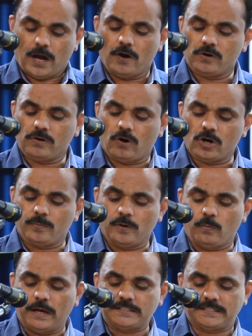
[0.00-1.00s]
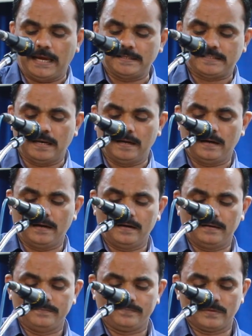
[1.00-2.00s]
Our Honorable Vice
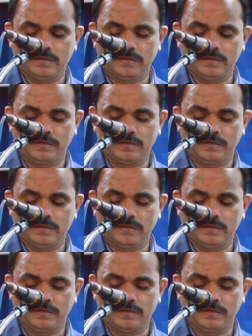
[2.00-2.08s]
Chancellor